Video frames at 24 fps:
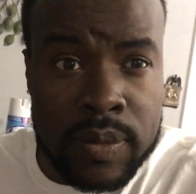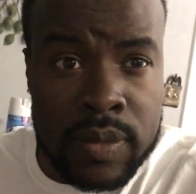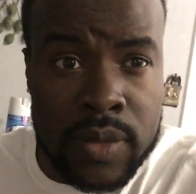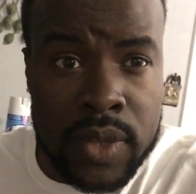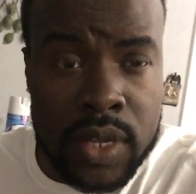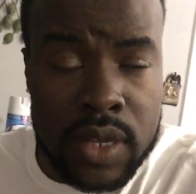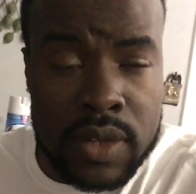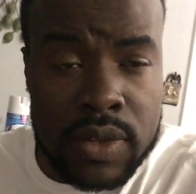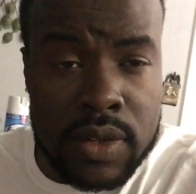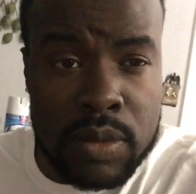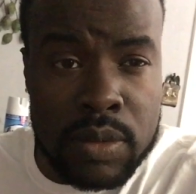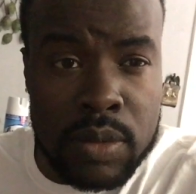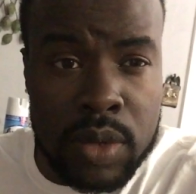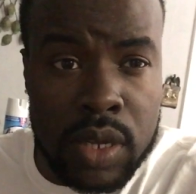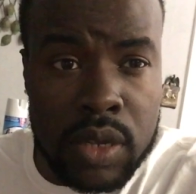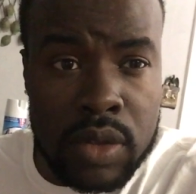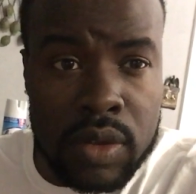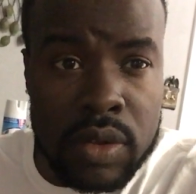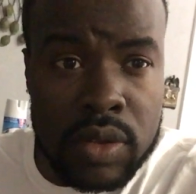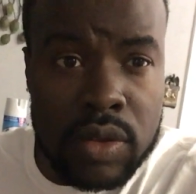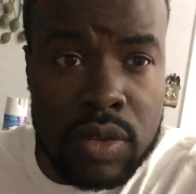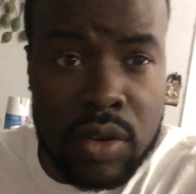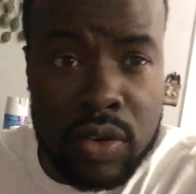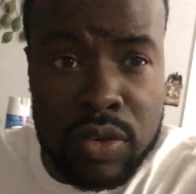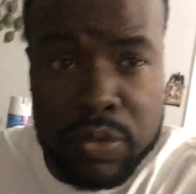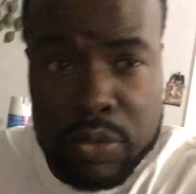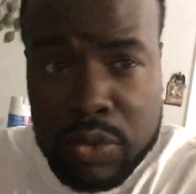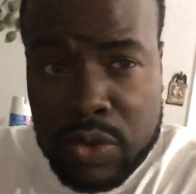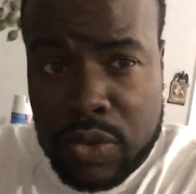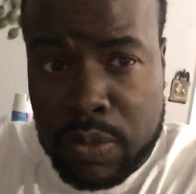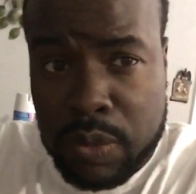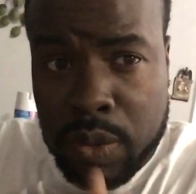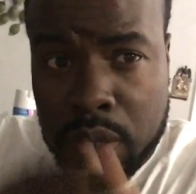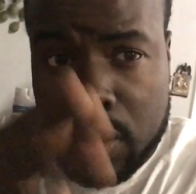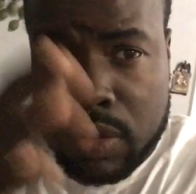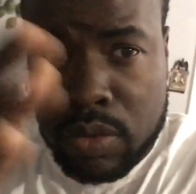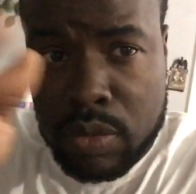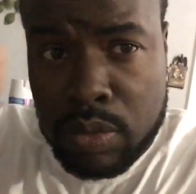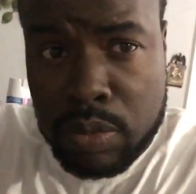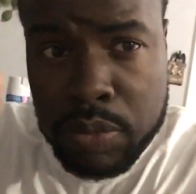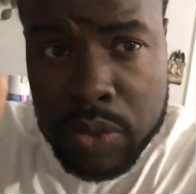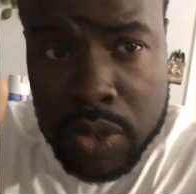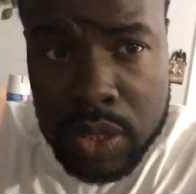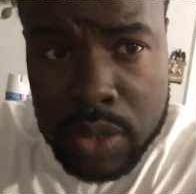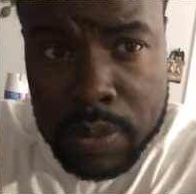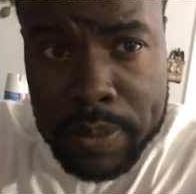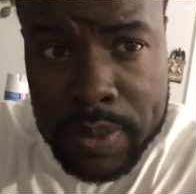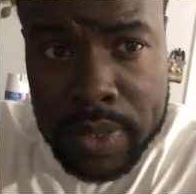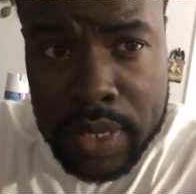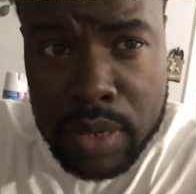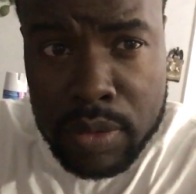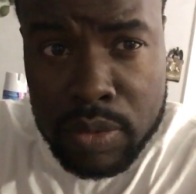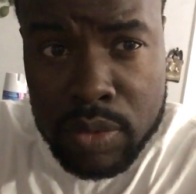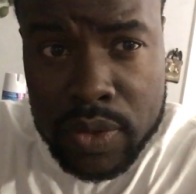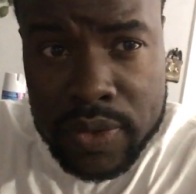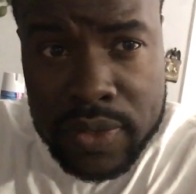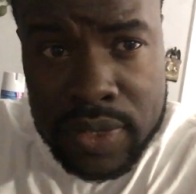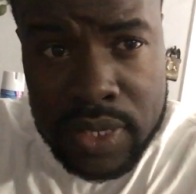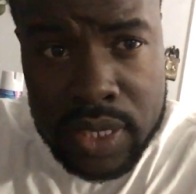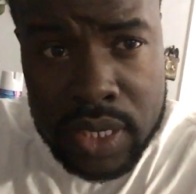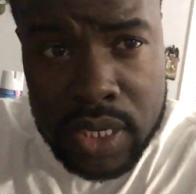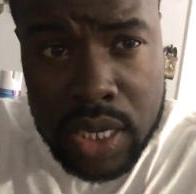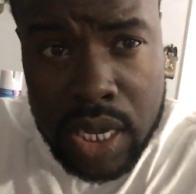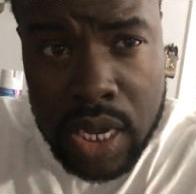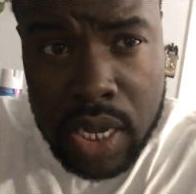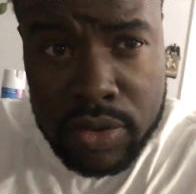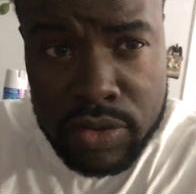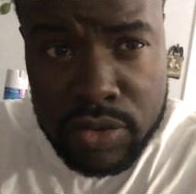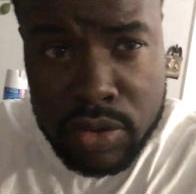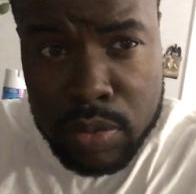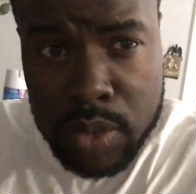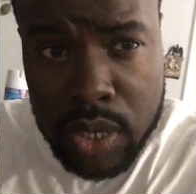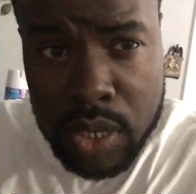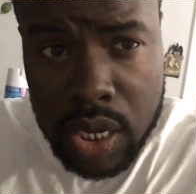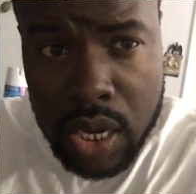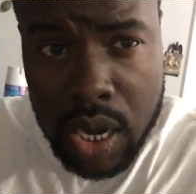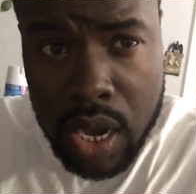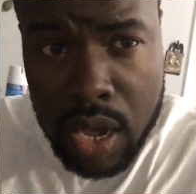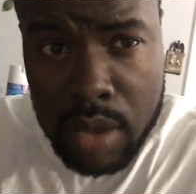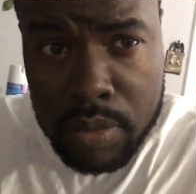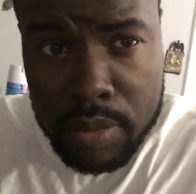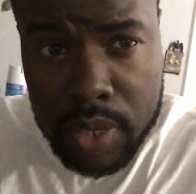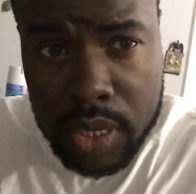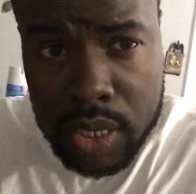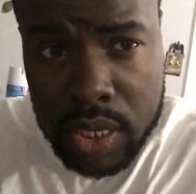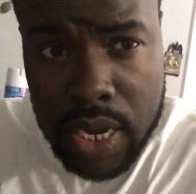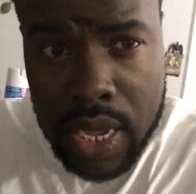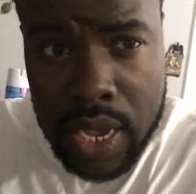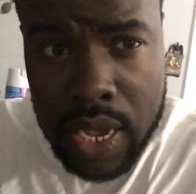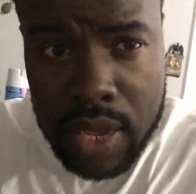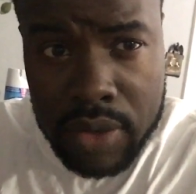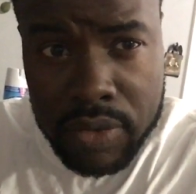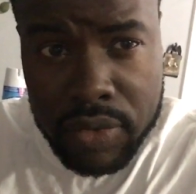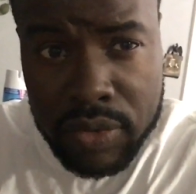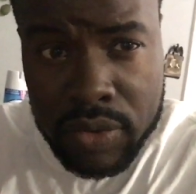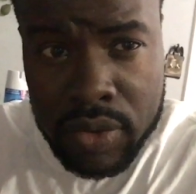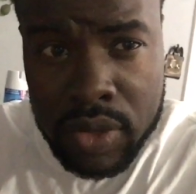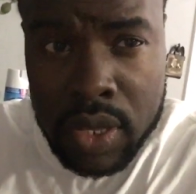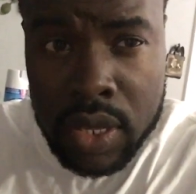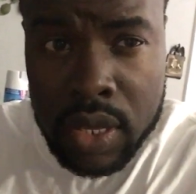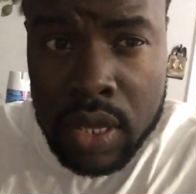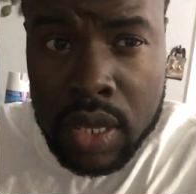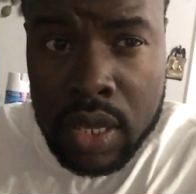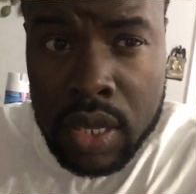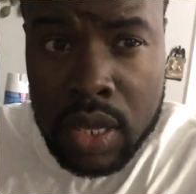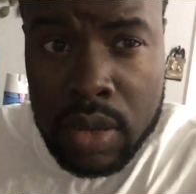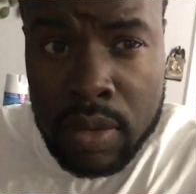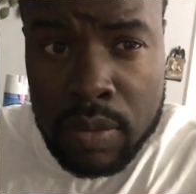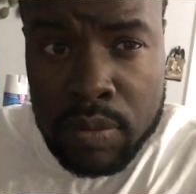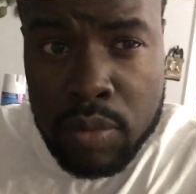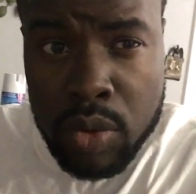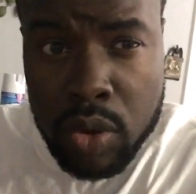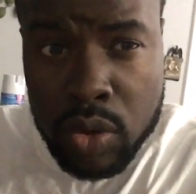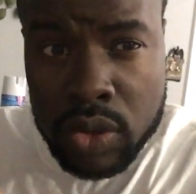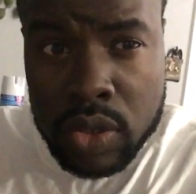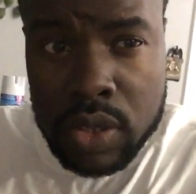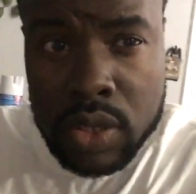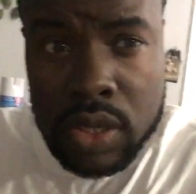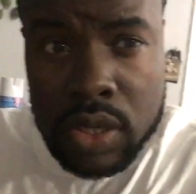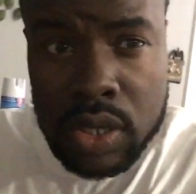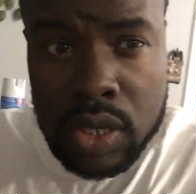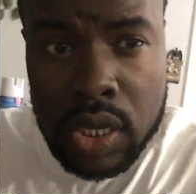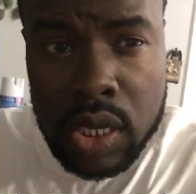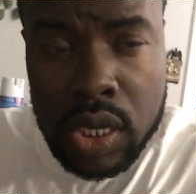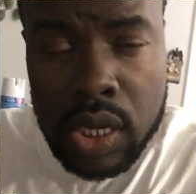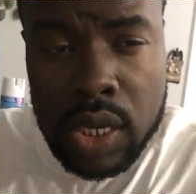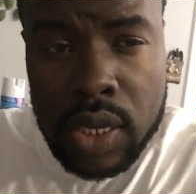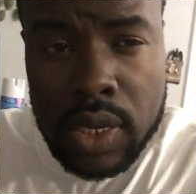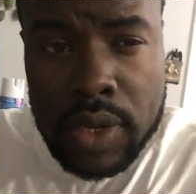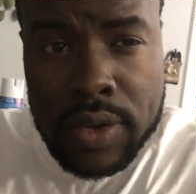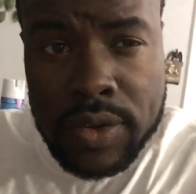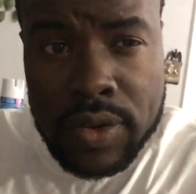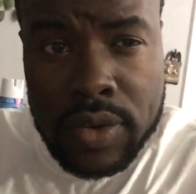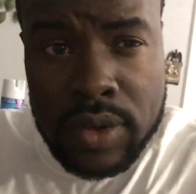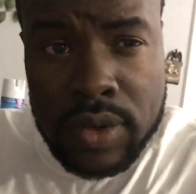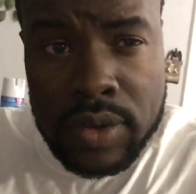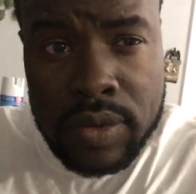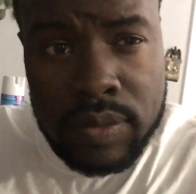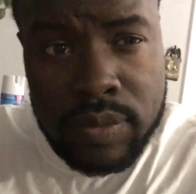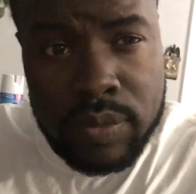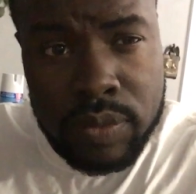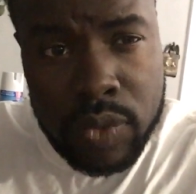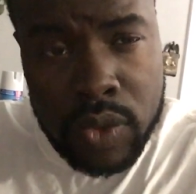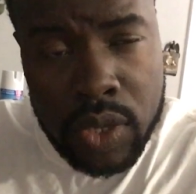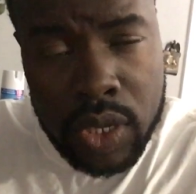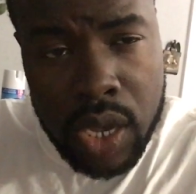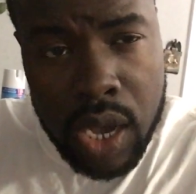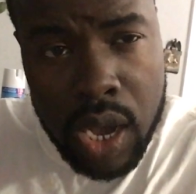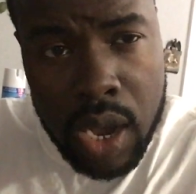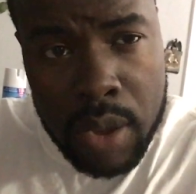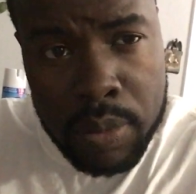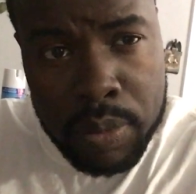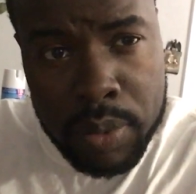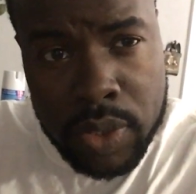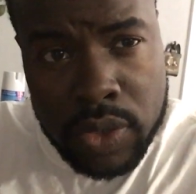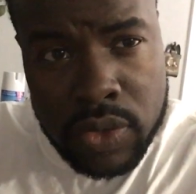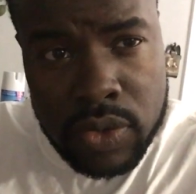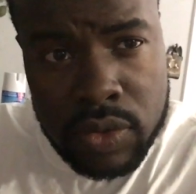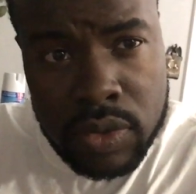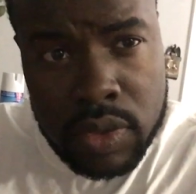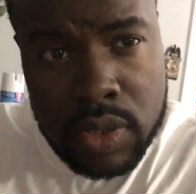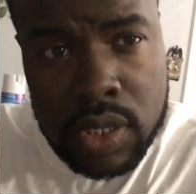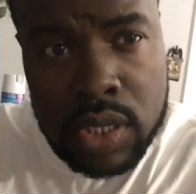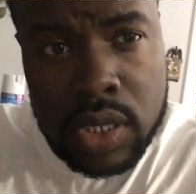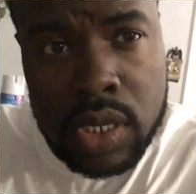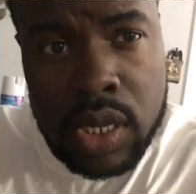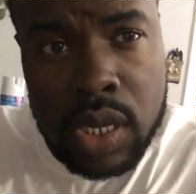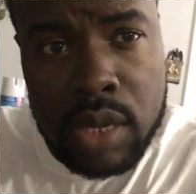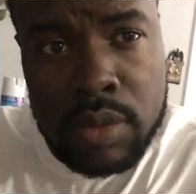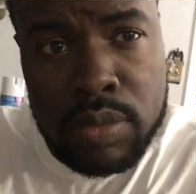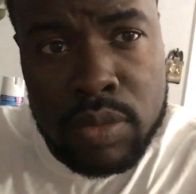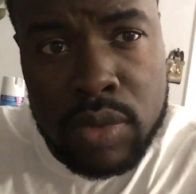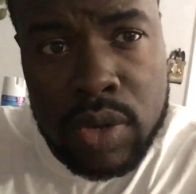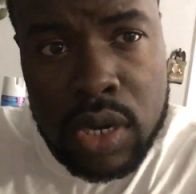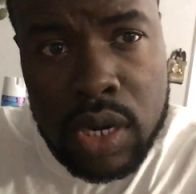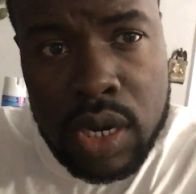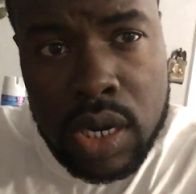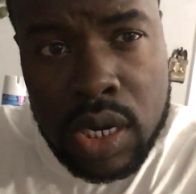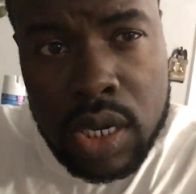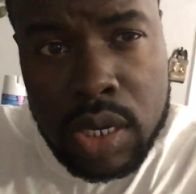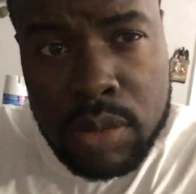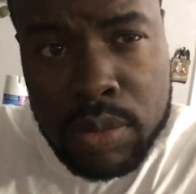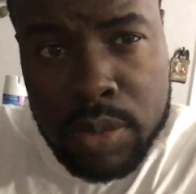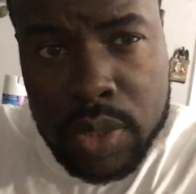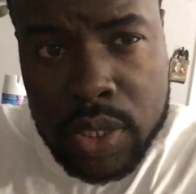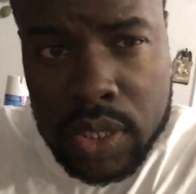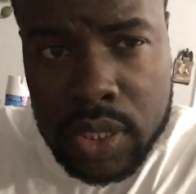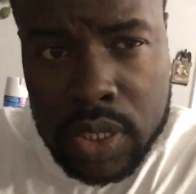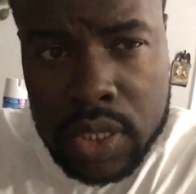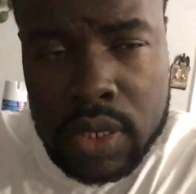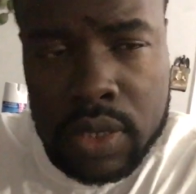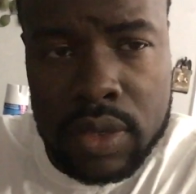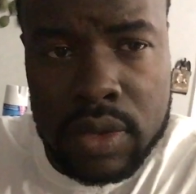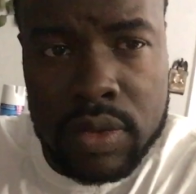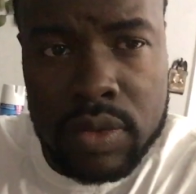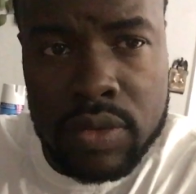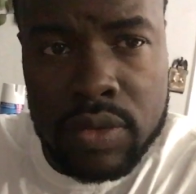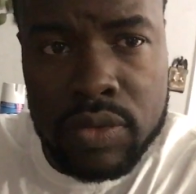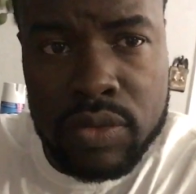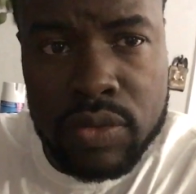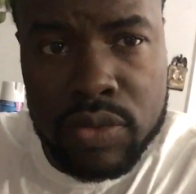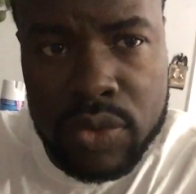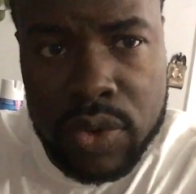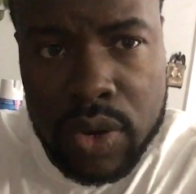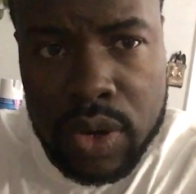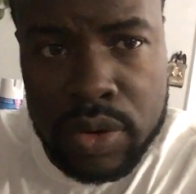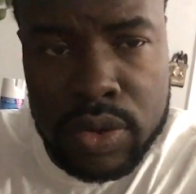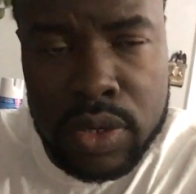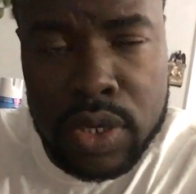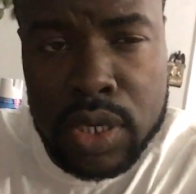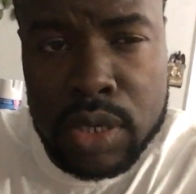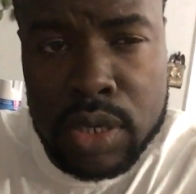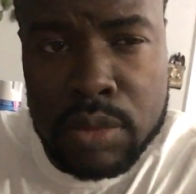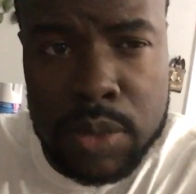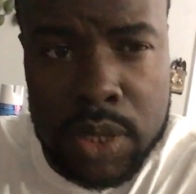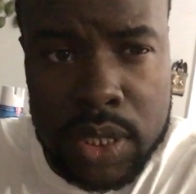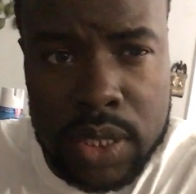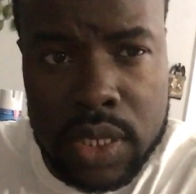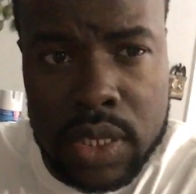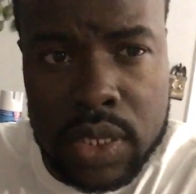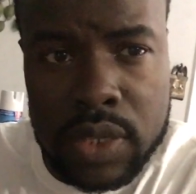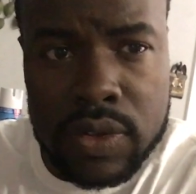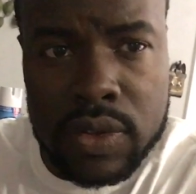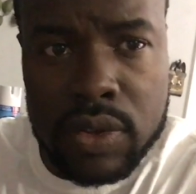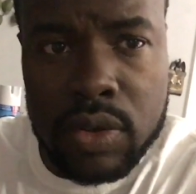You see me? Enough respect to people and we still there Jamaica and make life. But the opportunity them limited. Very limited.